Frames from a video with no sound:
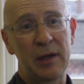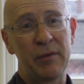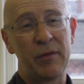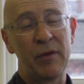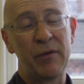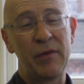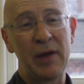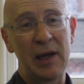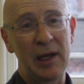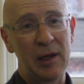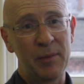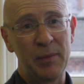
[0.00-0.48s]
of
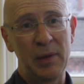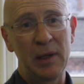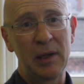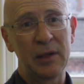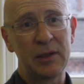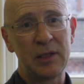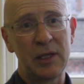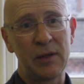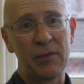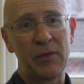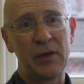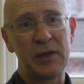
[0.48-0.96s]

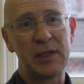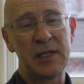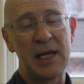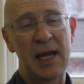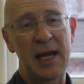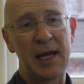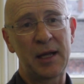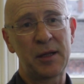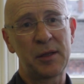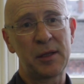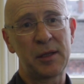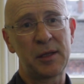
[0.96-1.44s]
availability of the
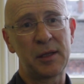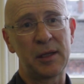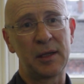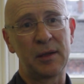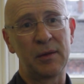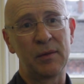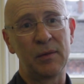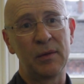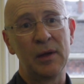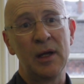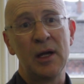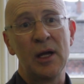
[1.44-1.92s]
texts
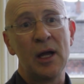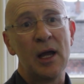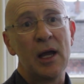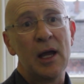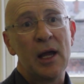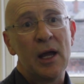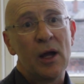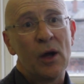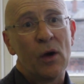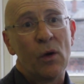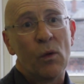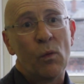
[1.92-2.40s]

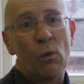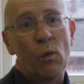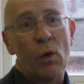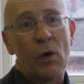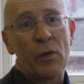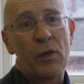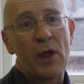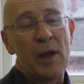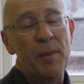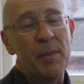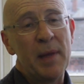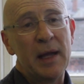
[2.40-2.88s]
and
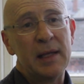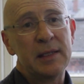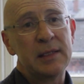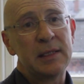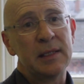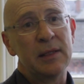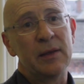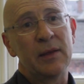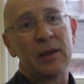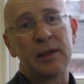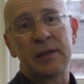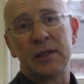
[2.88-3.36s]
what they meant
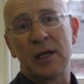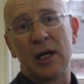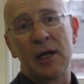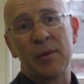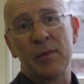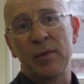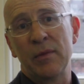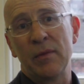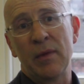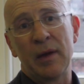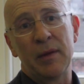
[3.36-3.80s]
in the time